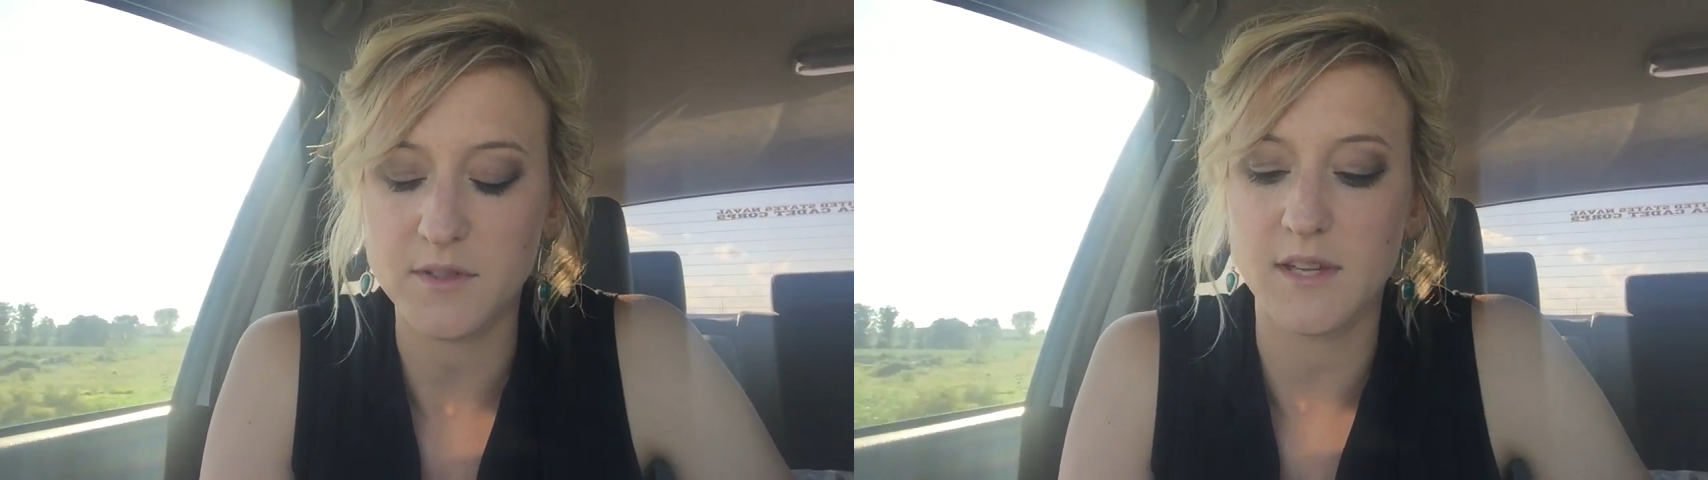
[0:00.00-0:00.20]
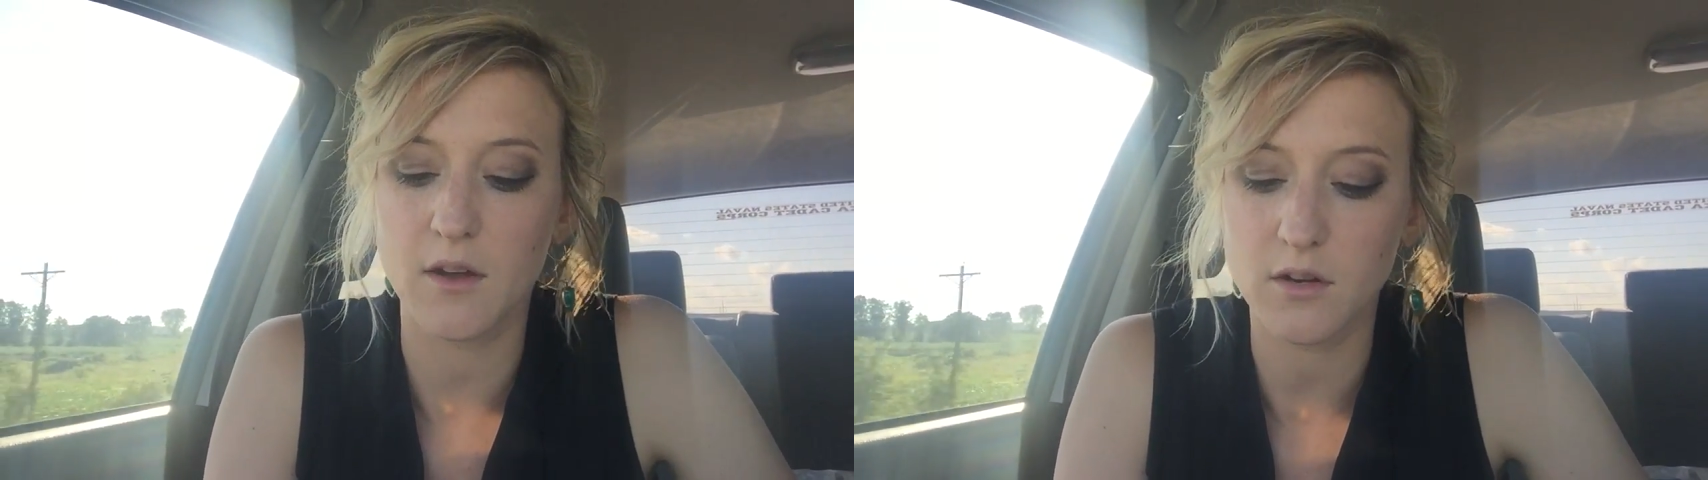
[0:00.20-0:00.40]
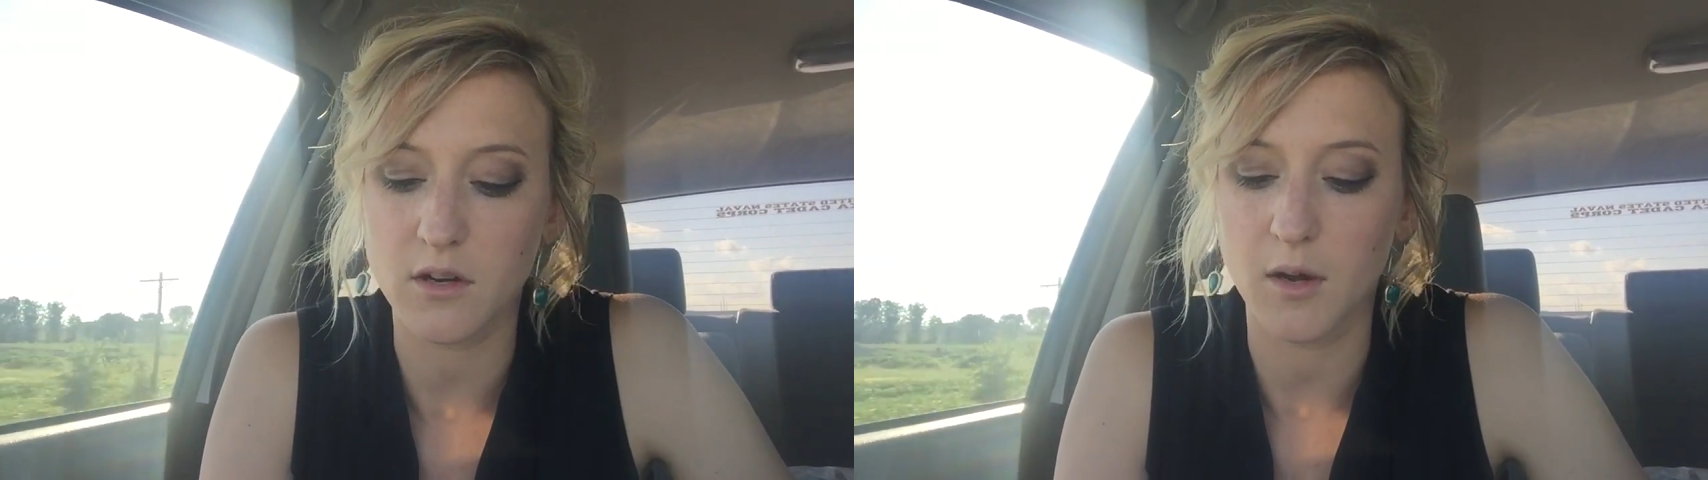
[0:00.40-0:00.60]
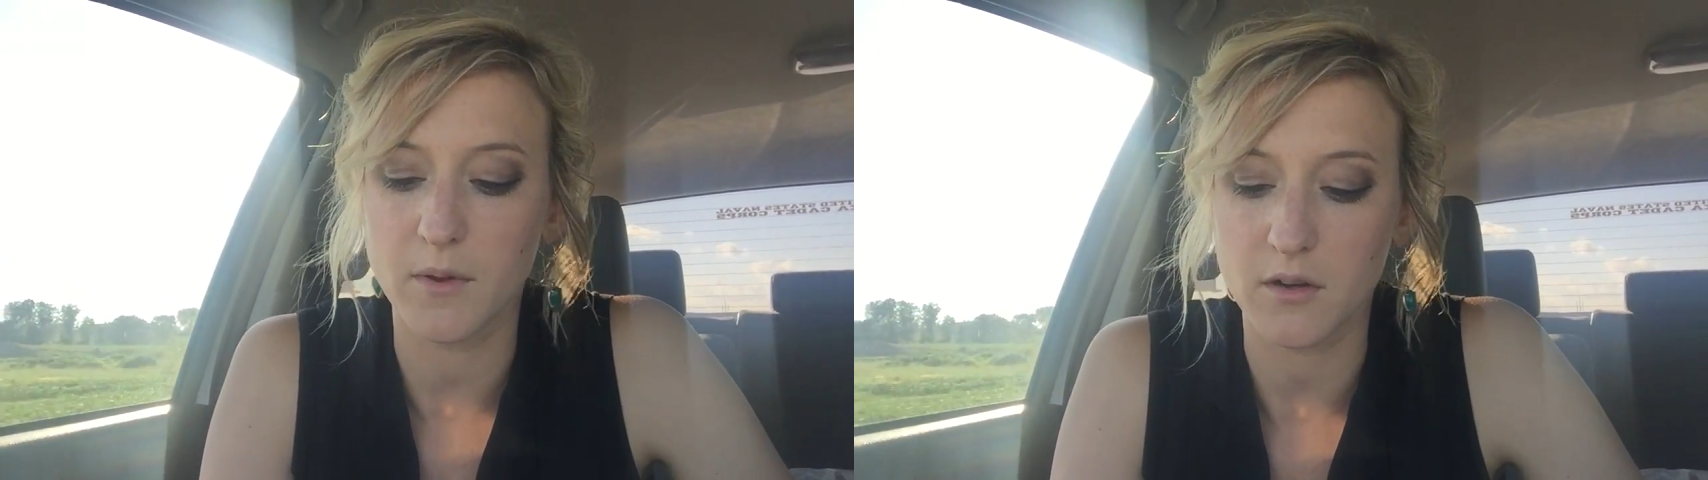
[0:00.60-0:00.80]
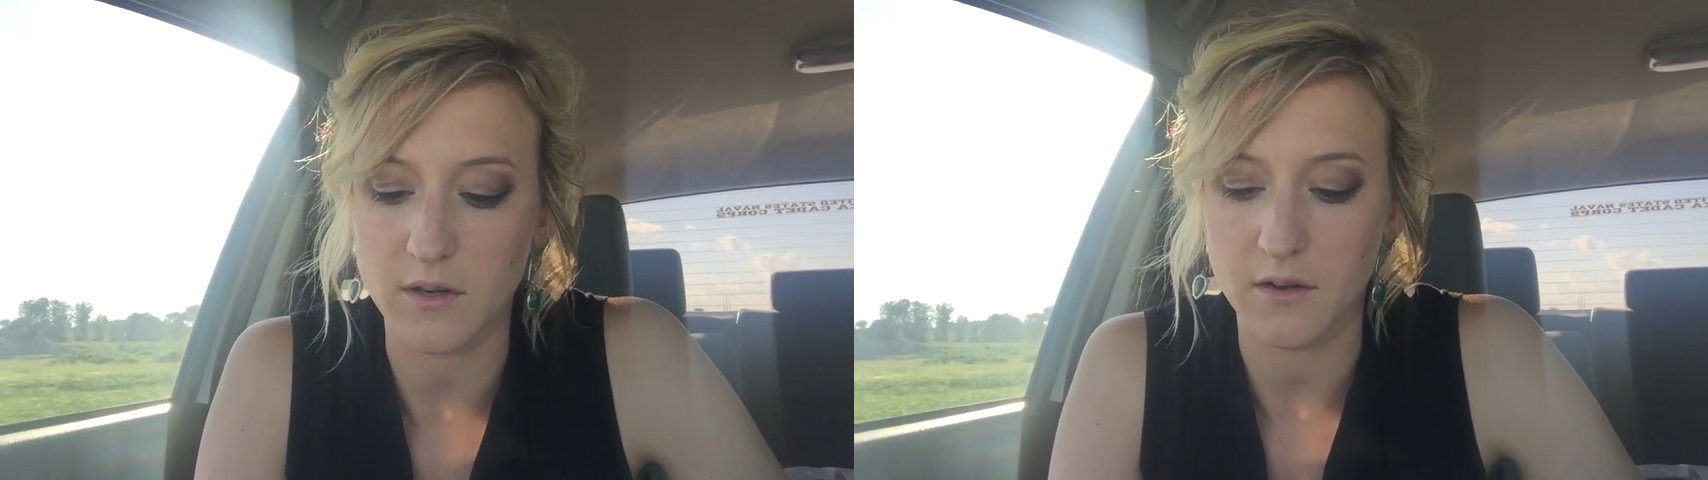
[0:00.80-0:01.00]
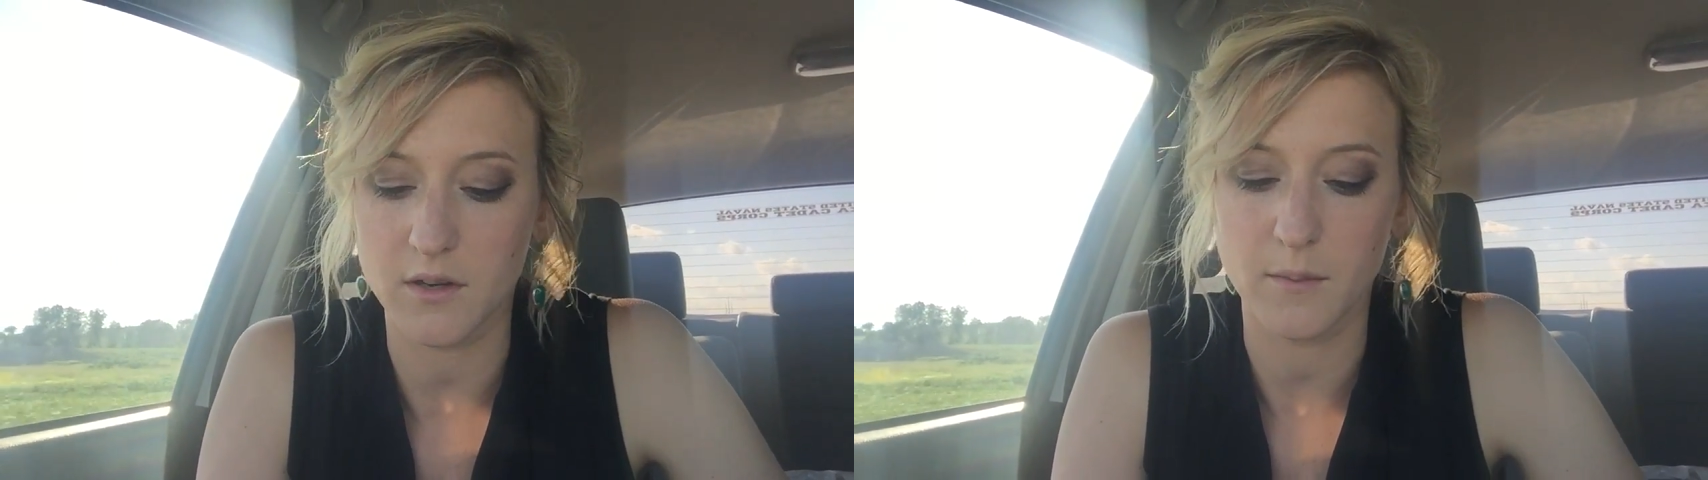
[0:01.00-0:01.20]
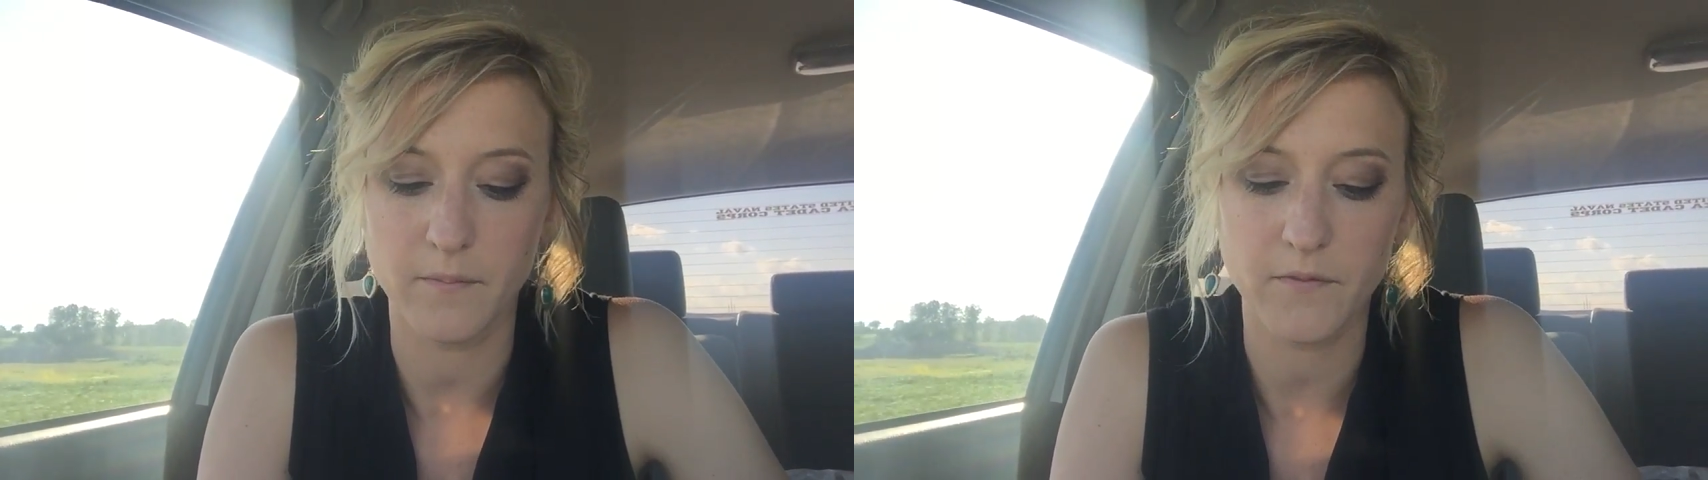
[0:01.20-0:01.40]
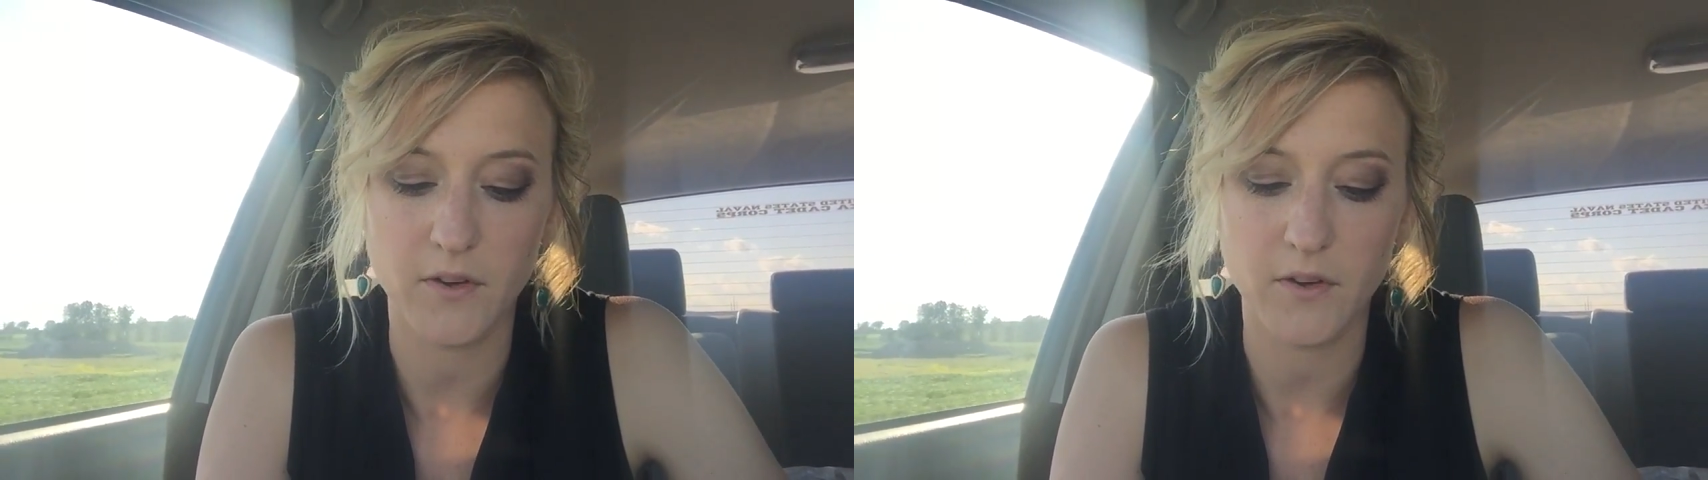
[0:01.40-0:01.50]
his outer garment around him,